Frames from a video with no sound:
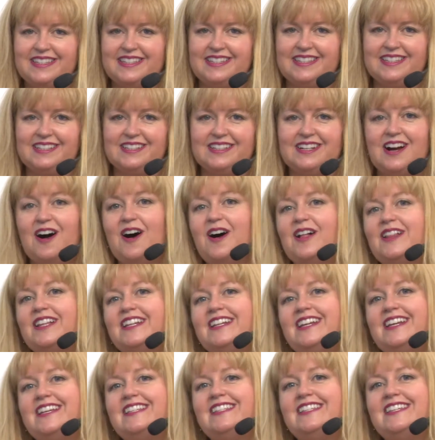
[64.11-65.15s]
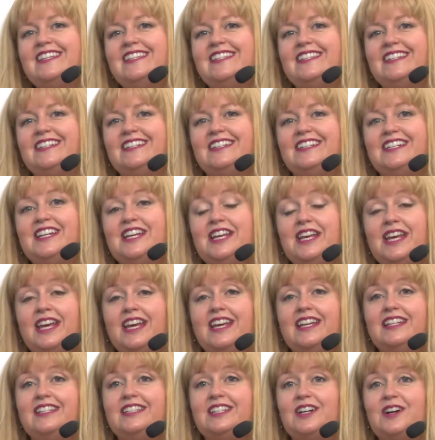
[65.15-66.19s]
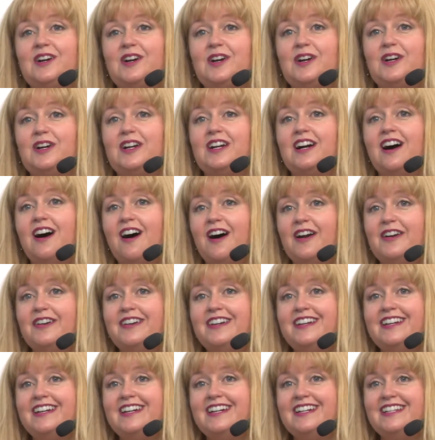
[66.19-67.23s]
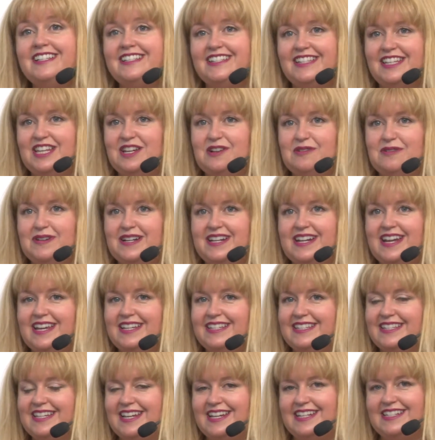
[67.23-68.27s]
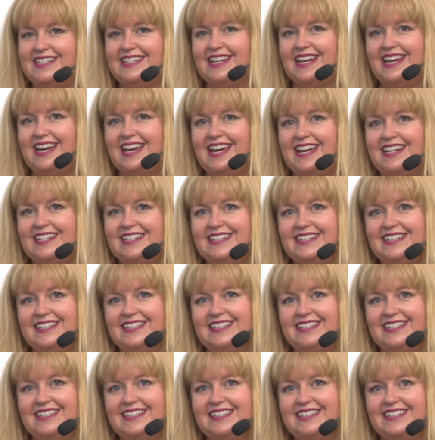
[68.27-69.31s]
this holiday season. It's our Aria Sequin Santa hat.